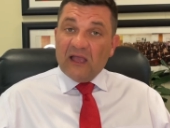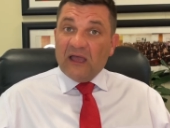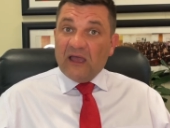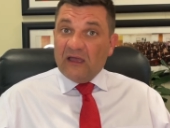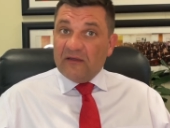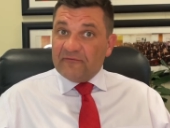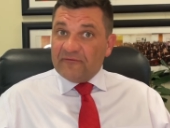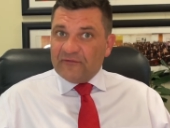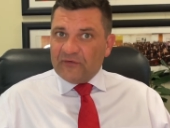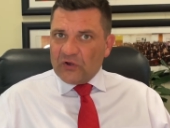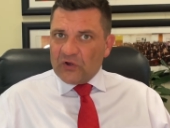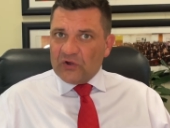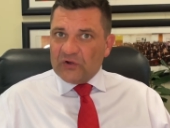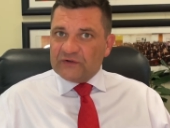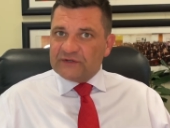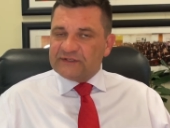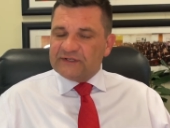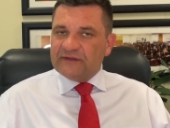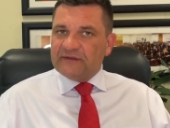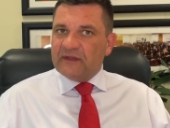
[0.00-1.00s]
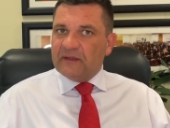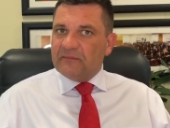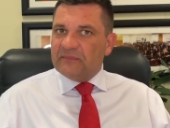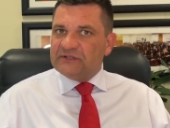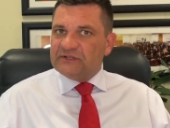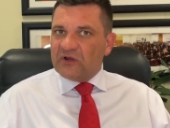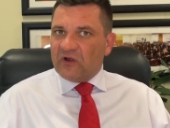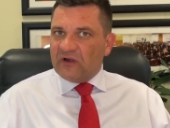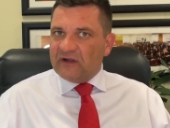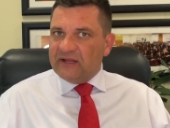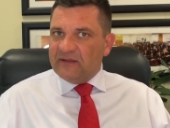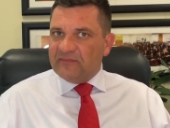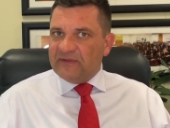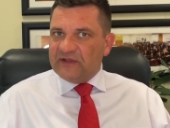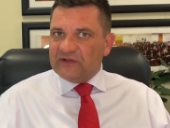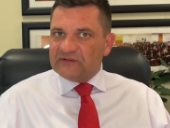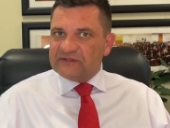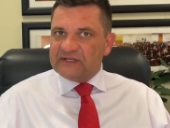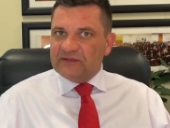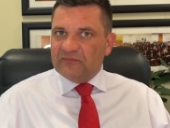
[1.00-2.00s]
First, the majority of
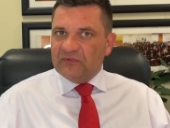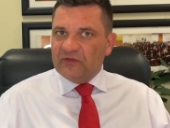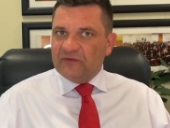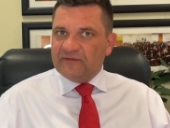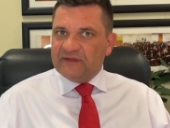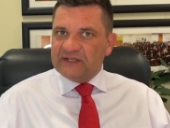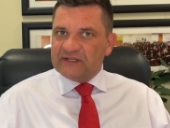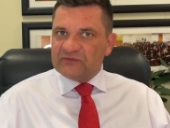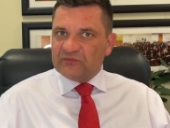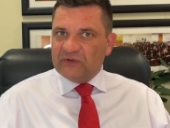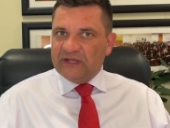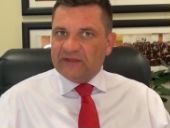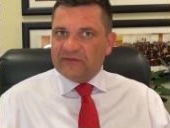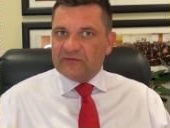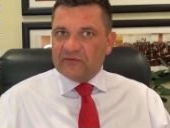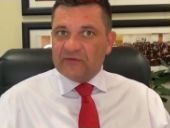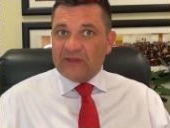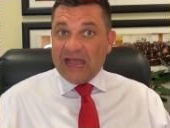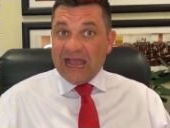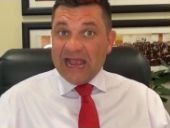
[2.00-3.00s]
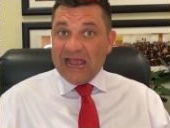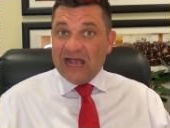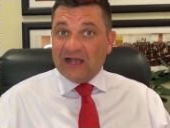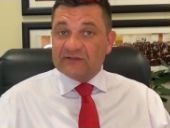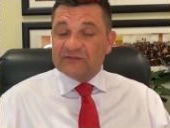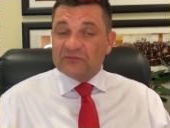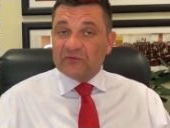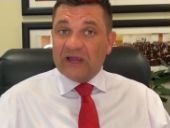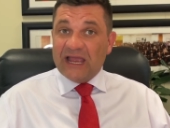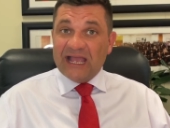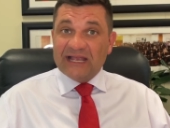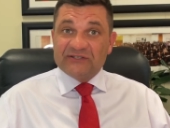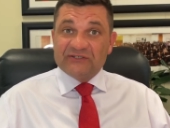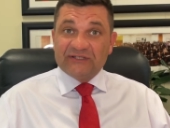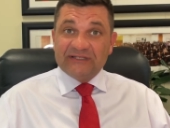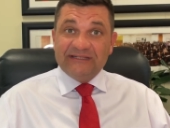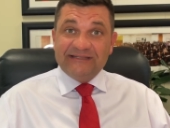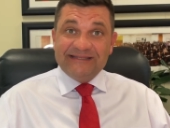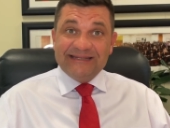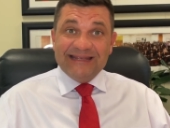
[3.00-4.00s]
bills that moved this week through the House were
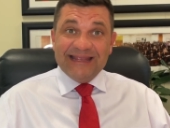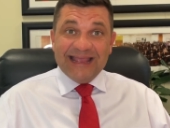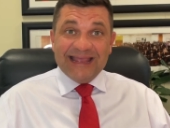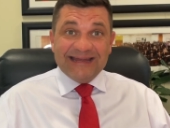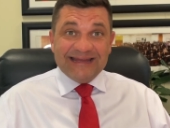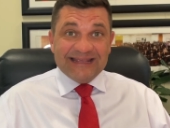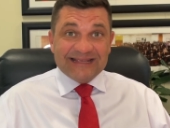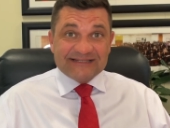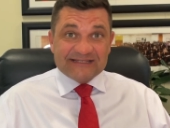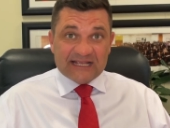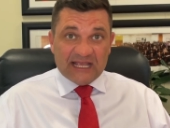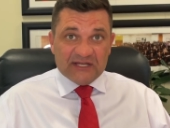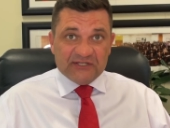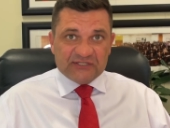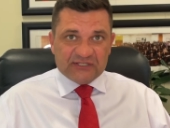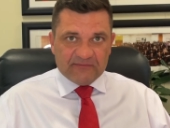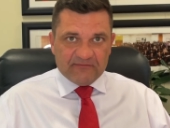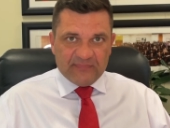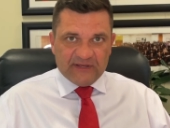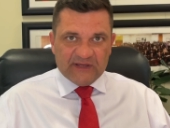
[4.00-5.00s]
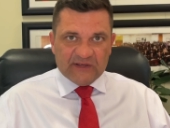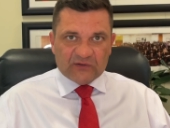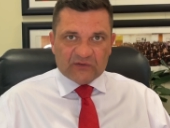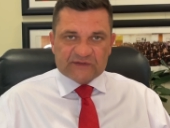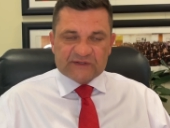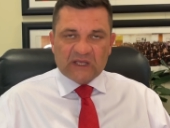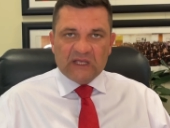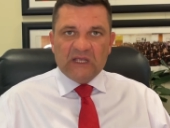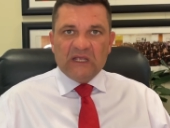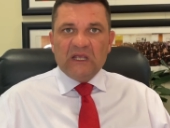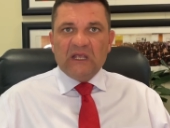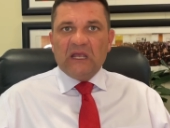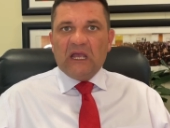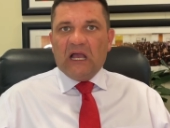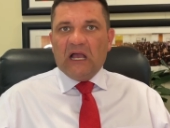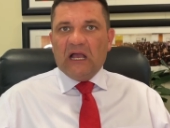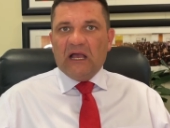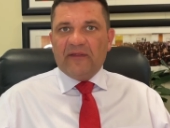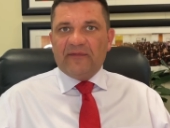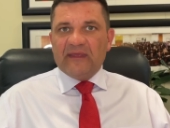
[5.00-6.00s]
actually de-annexation bills
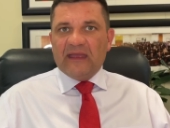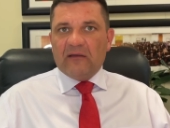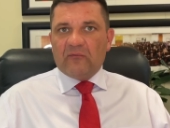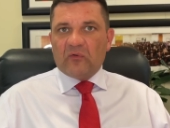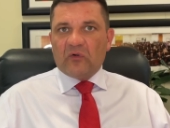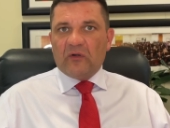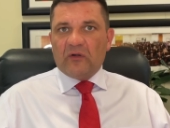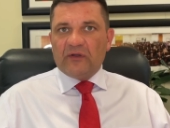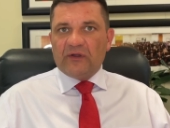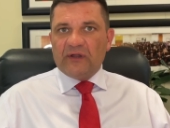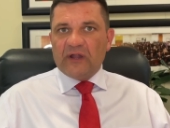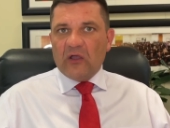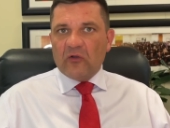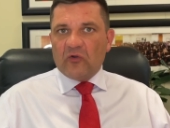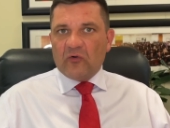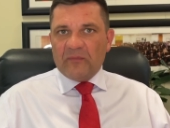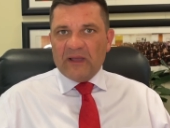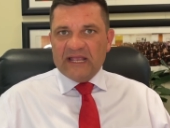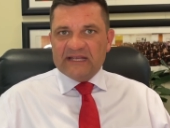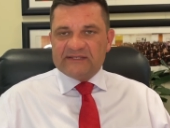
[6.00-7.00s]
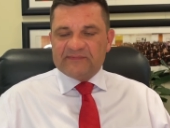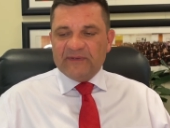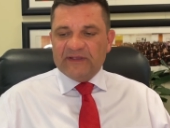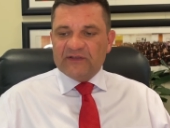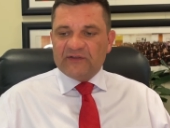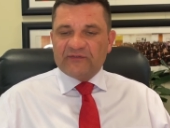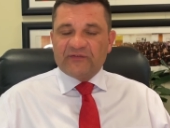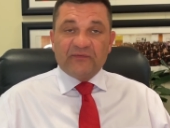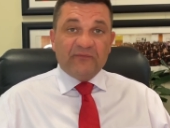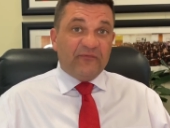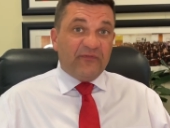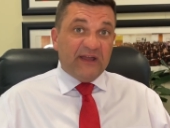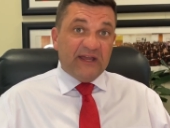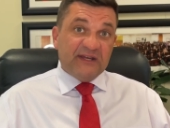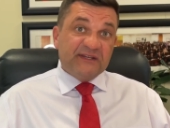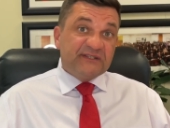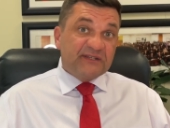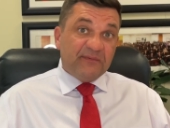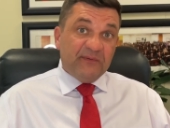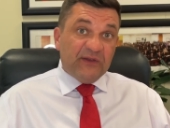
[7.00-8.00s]
that were local-based bills from
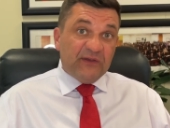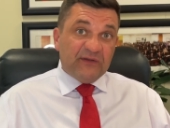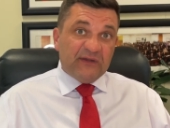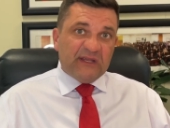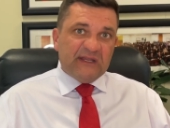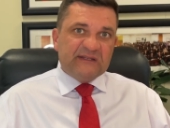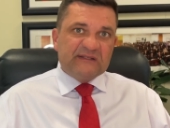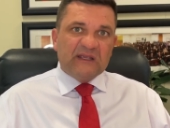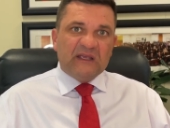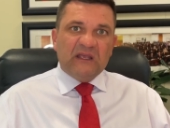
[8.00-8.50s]
various communities